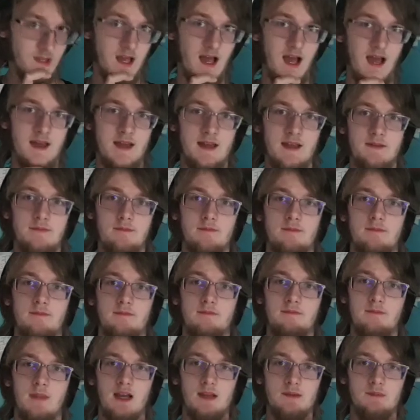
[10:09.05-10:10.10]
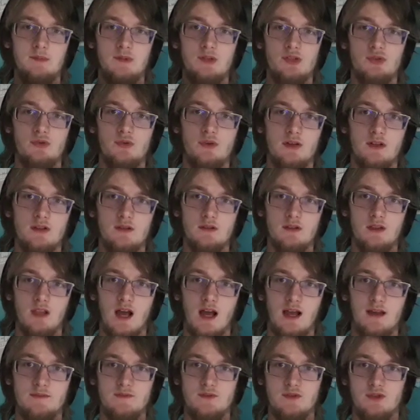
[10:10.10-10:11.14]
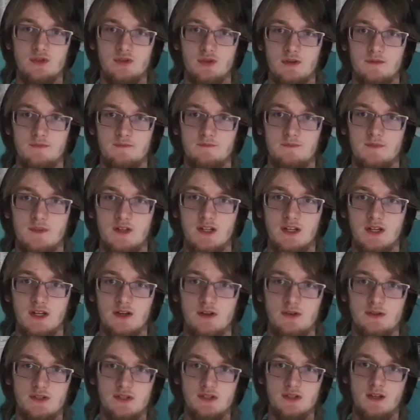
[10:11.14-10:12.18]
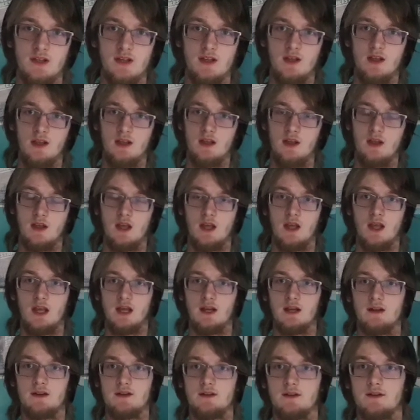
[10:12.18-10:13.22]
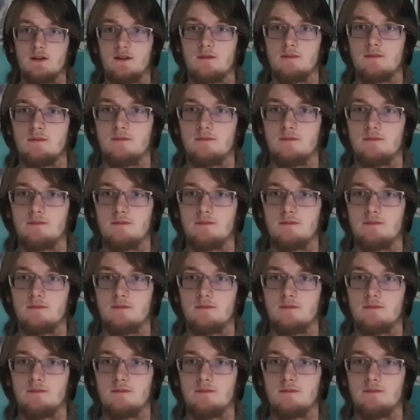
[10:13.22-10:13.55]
I might be doing live stream videos, and